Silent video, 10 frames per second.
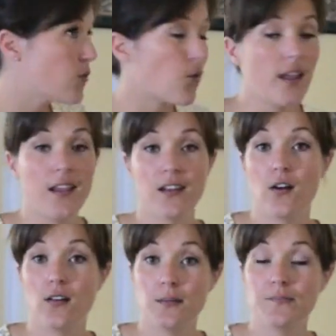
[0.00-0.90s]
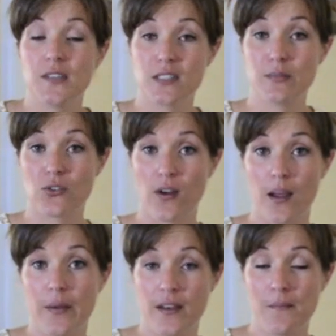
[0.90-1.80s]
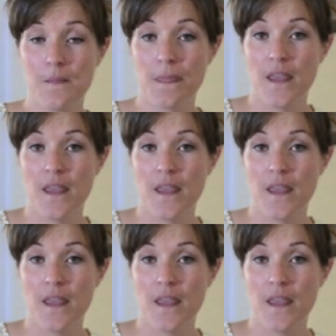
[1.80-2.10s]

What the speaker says: right-hand column, the subscribe button,